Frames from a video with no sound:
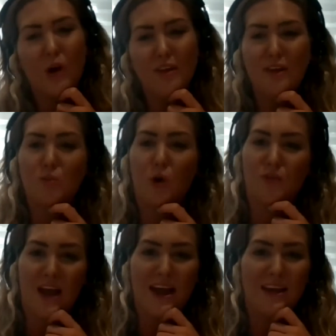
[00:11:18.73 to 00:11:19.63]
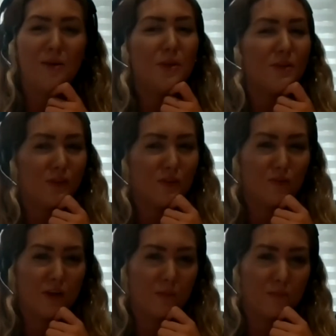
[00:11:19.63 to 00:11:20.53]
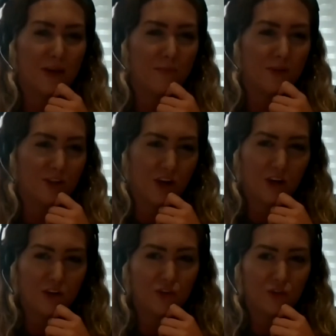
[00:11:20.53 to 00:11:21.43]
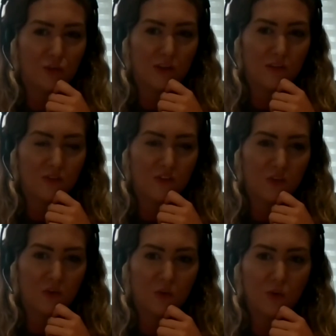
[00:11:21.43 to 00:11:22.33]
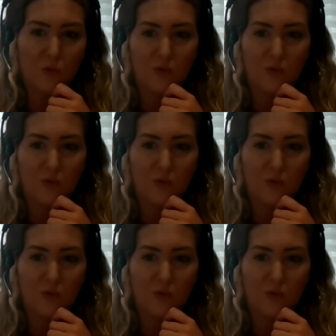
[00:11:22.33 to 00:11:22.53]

I think whilst elements of it are maybe touched on in school,